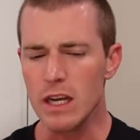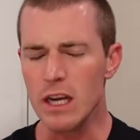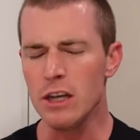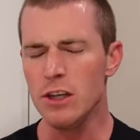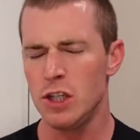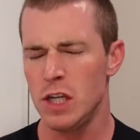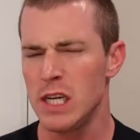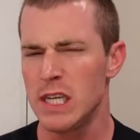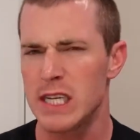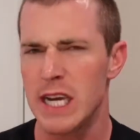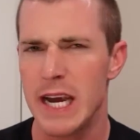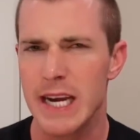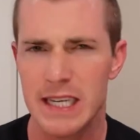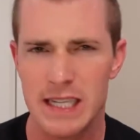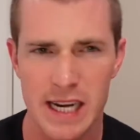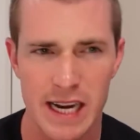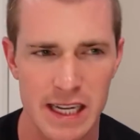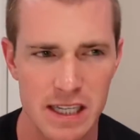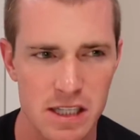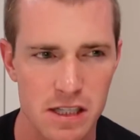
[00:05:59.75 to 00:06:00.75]
Cheesecake
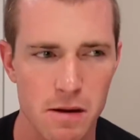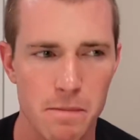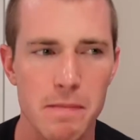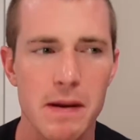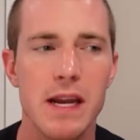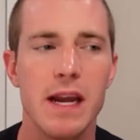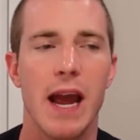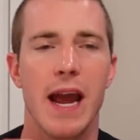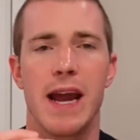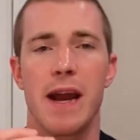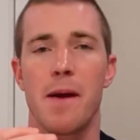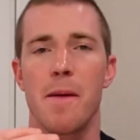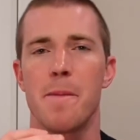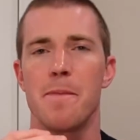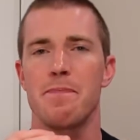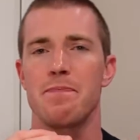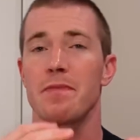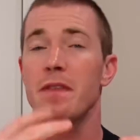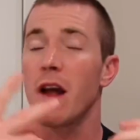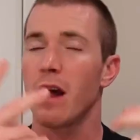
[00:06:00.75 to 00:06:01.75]
tends to be a
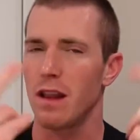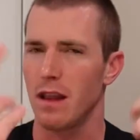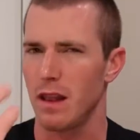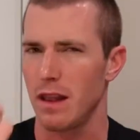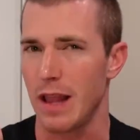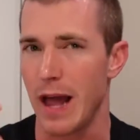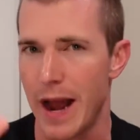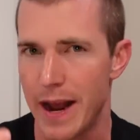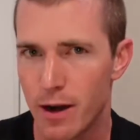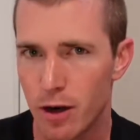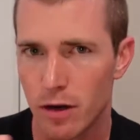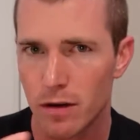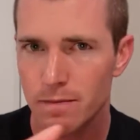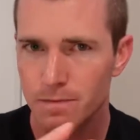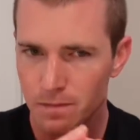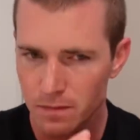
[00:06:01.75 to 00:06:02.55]
lighter